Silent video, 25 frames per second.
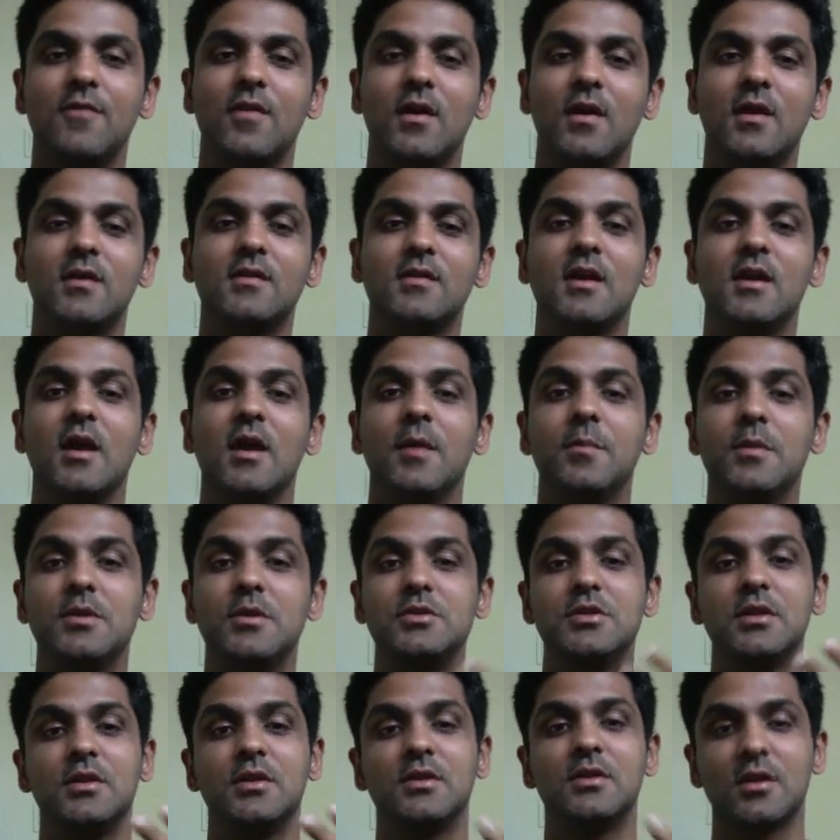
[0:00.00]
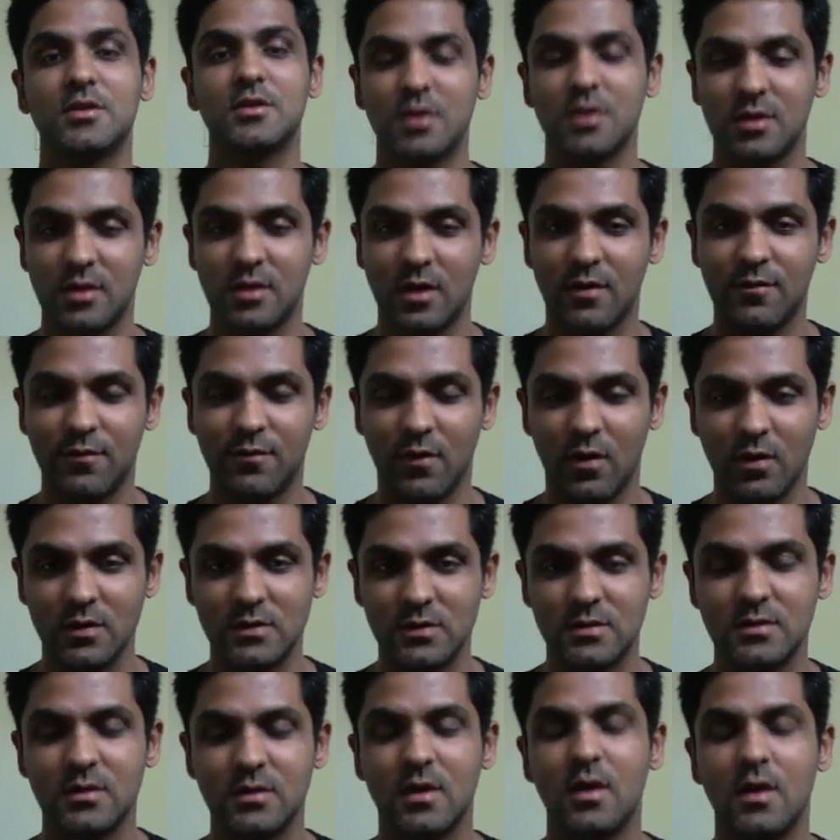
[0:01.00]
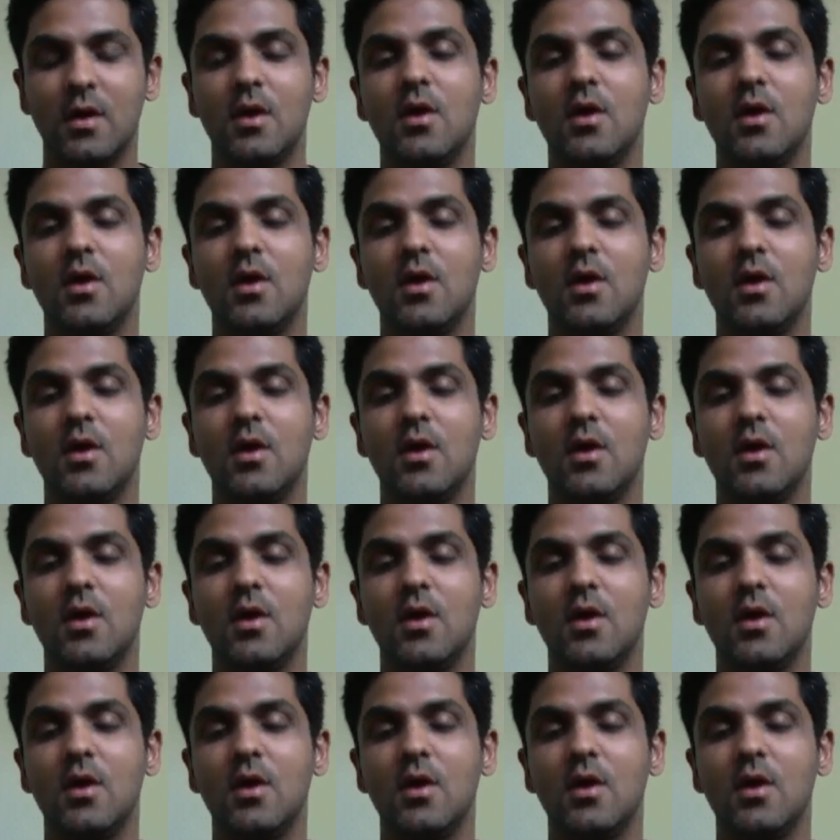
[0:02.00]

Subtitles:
where the Abhijit Nakshatra falls,